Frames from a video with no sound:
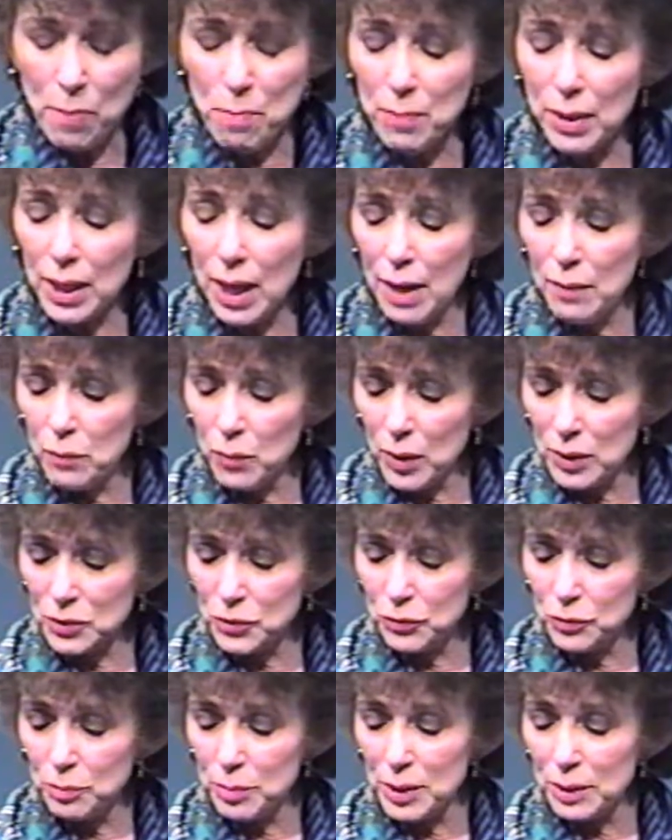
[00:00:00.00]
But I
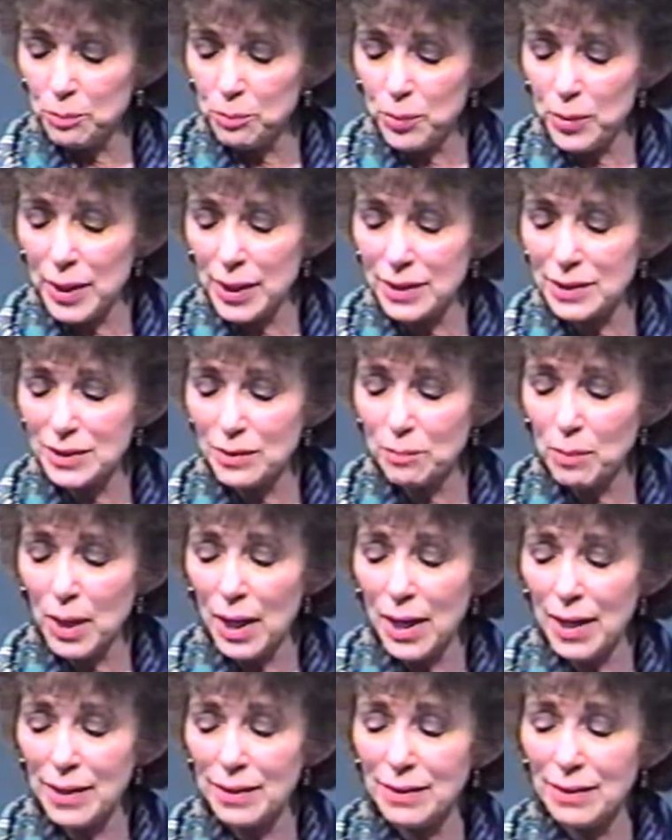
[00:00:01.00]
want you to be impressed
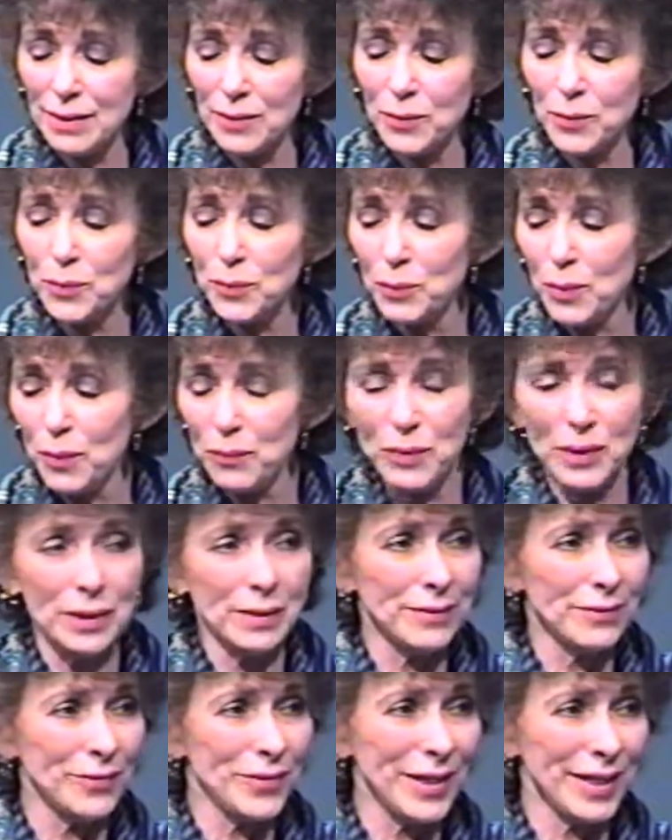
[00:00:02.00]
by uh, who wrote the
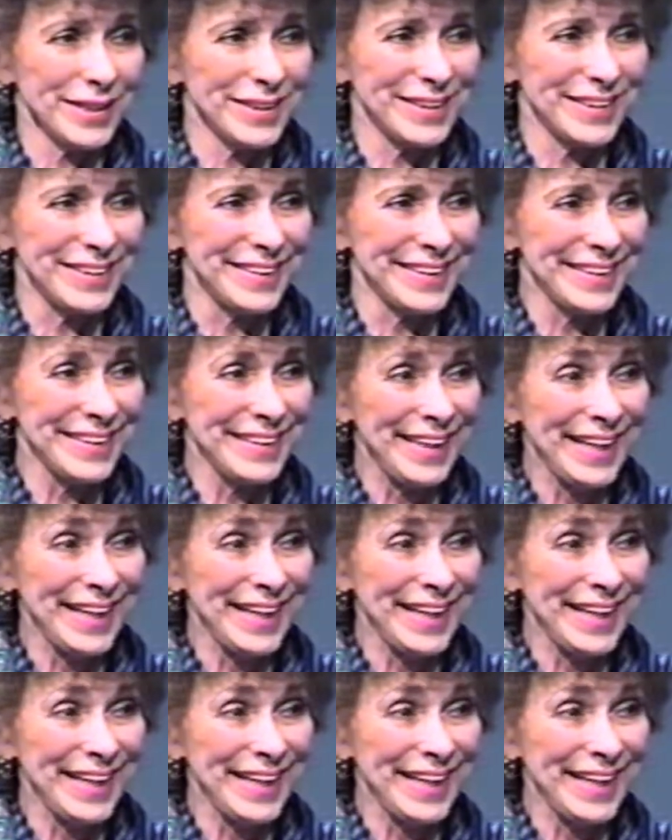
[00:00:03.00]
introduction.